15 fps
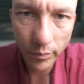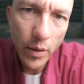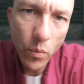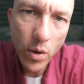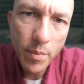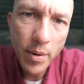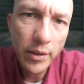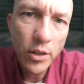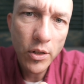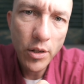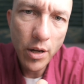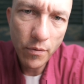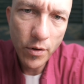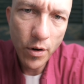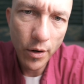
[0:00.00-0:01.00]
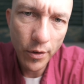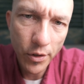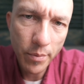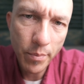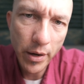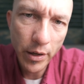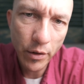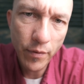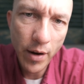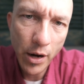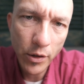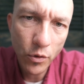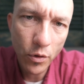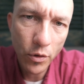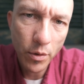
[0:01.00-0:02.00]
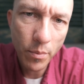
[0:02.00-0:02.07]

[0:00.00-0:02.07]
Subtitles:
And what about these tough cards some manufacturers are